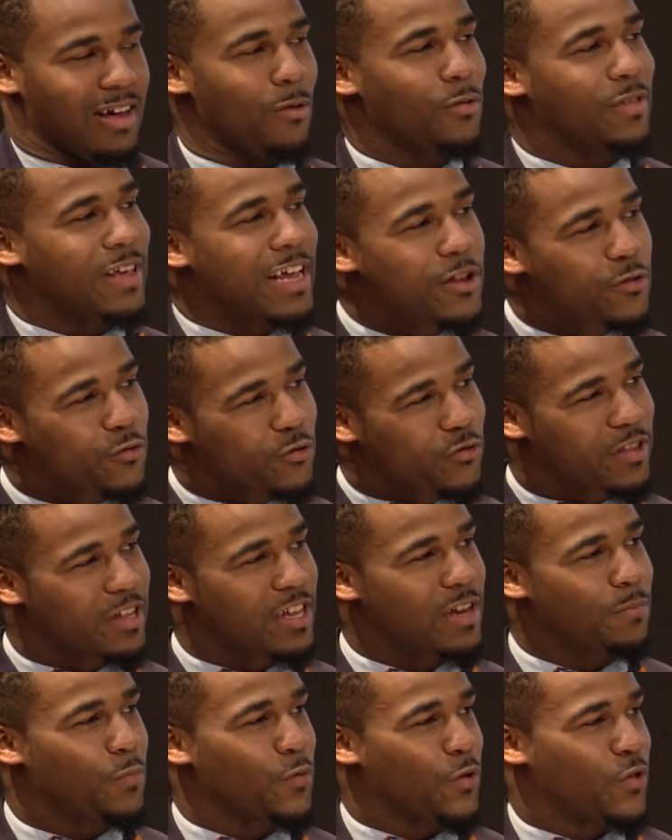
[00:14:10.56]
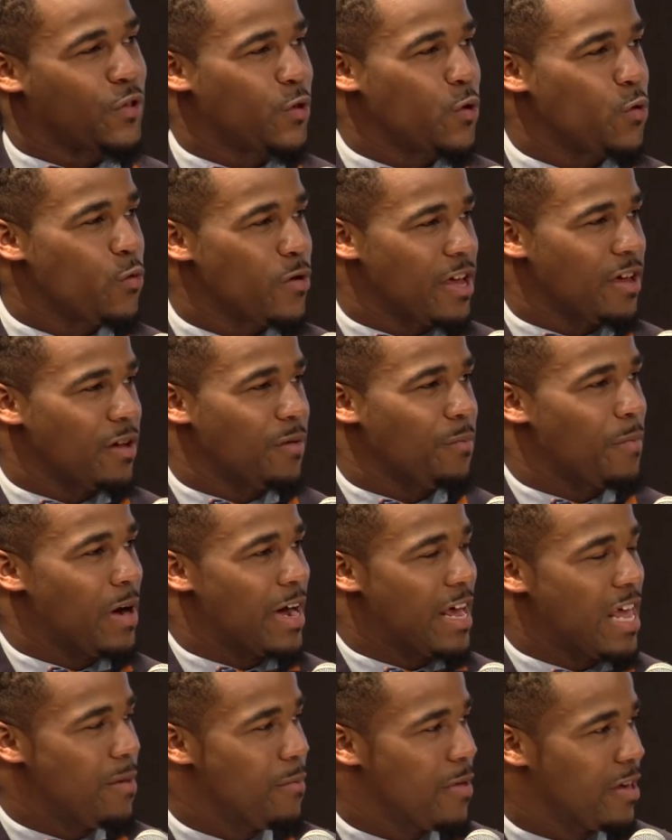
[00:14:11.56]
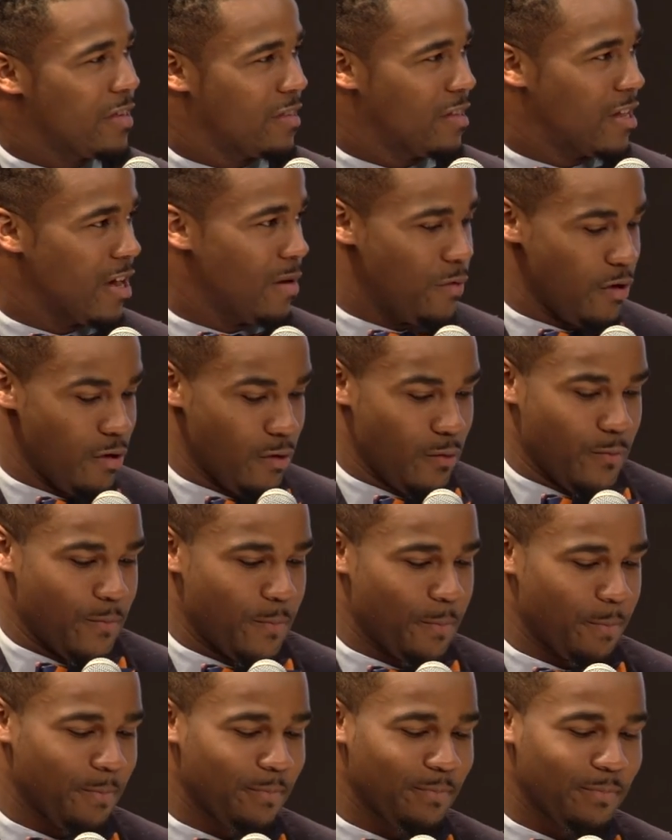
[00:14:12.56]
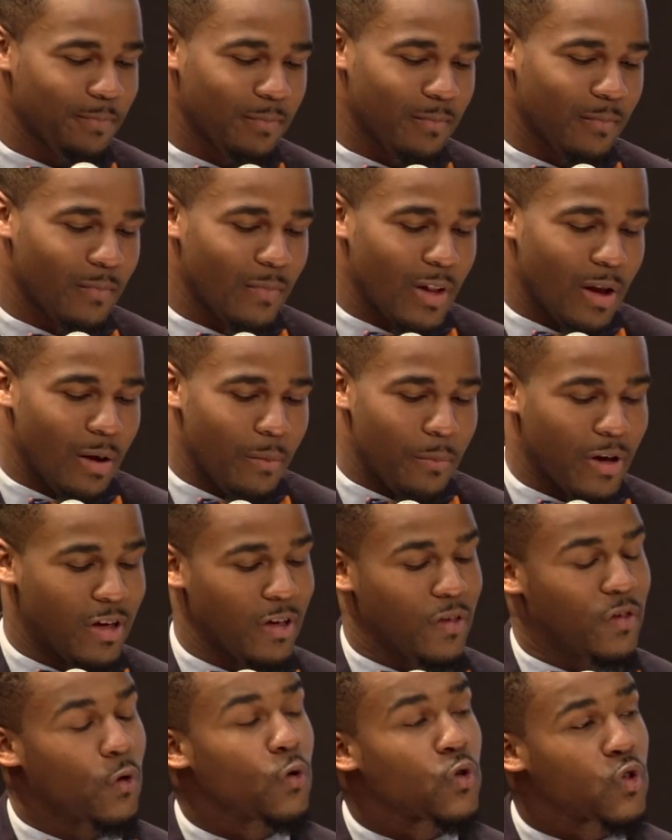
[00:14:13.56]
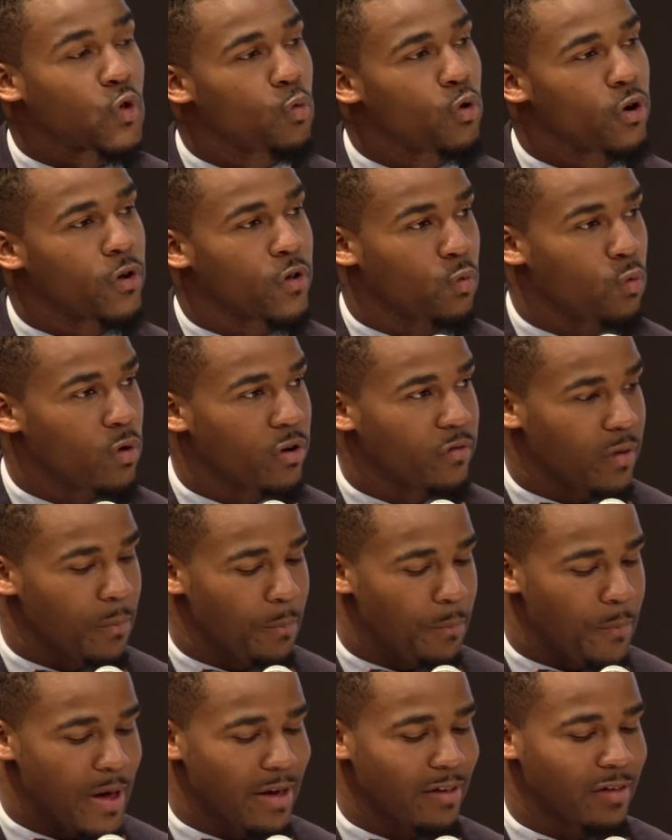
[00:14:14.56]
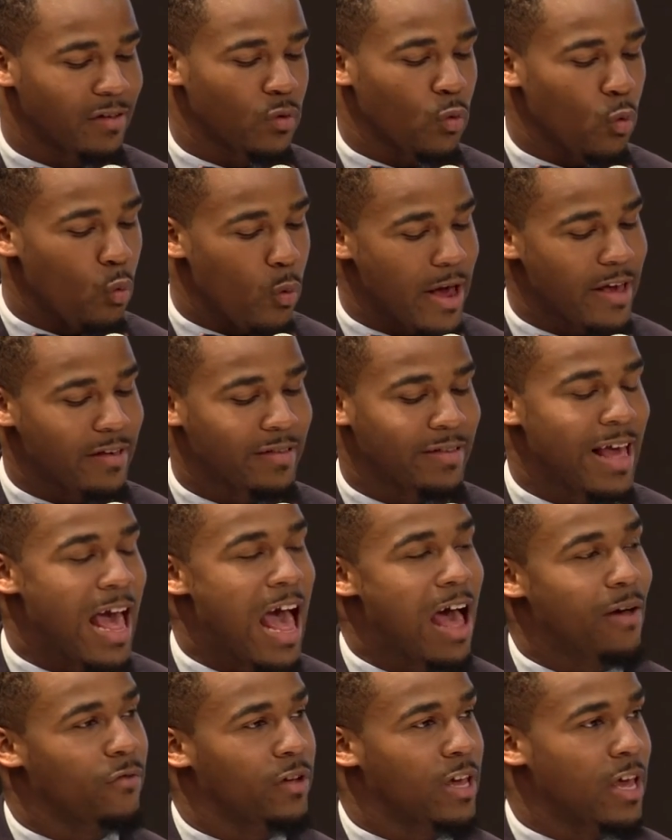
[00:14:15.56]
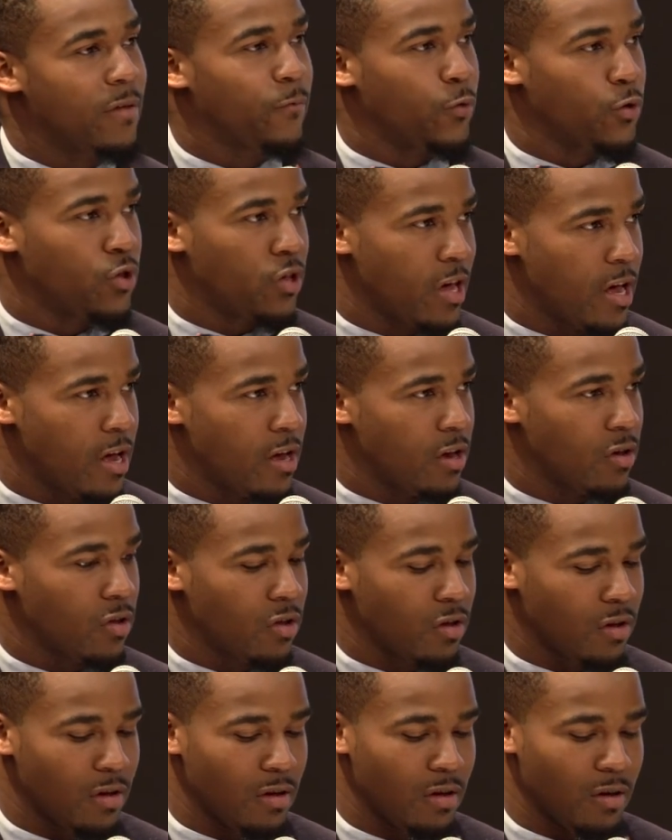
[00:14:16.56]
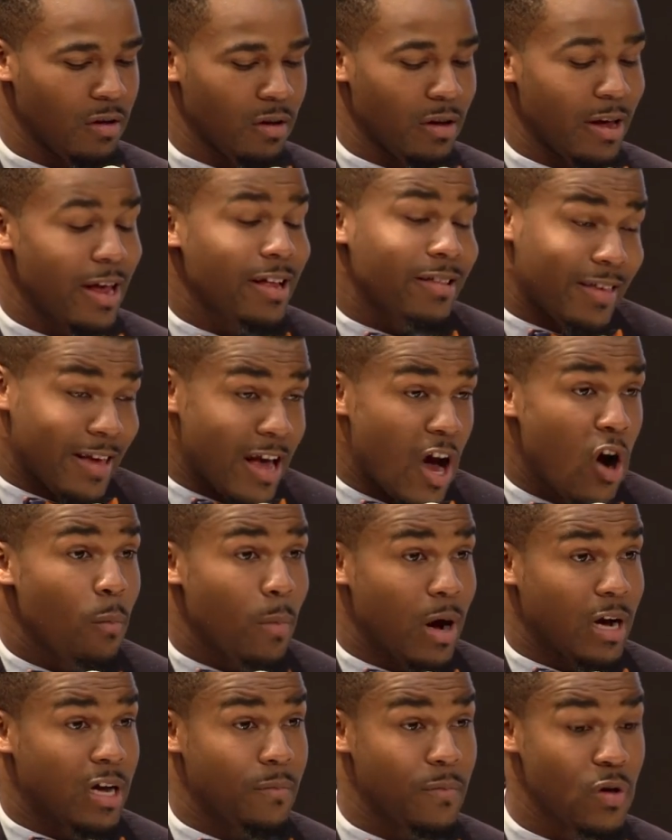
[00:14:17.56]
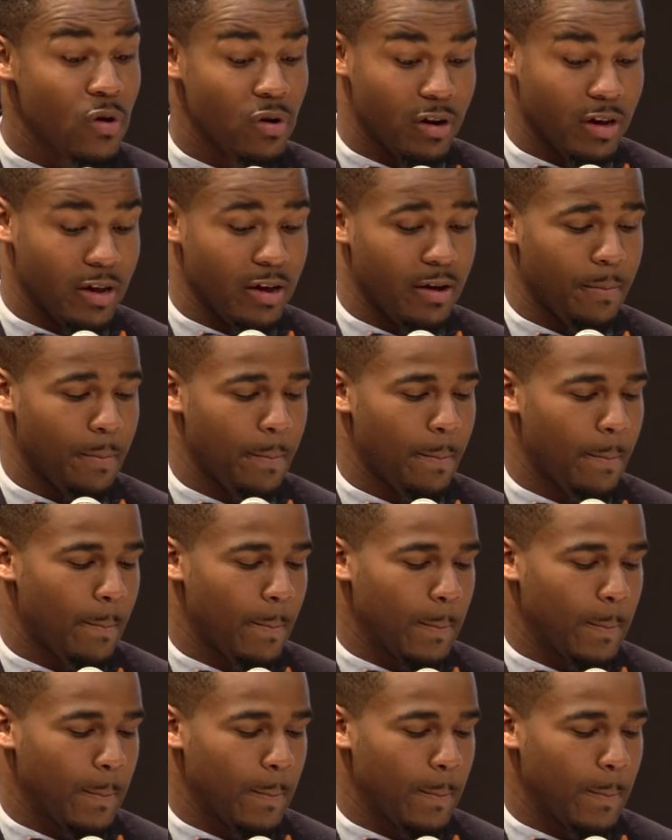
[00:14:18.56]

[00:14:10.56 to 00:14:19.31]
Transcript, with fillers: I was interested in pursuing my MSW because social work is one of the best ways to advocate for change and to help my community.